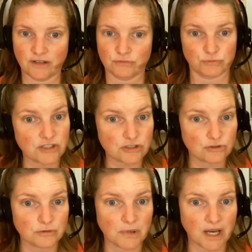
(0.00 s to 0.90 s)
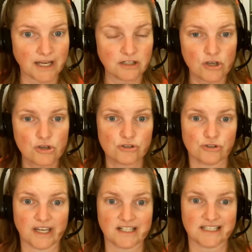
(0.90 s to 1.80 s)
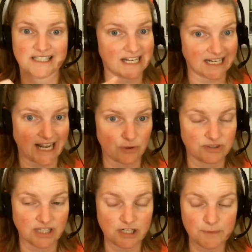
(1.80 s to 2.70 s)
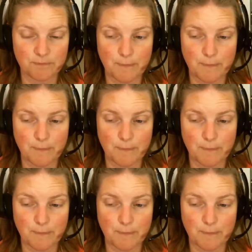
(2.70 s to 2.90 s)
rushed through mine so I could just get it out there,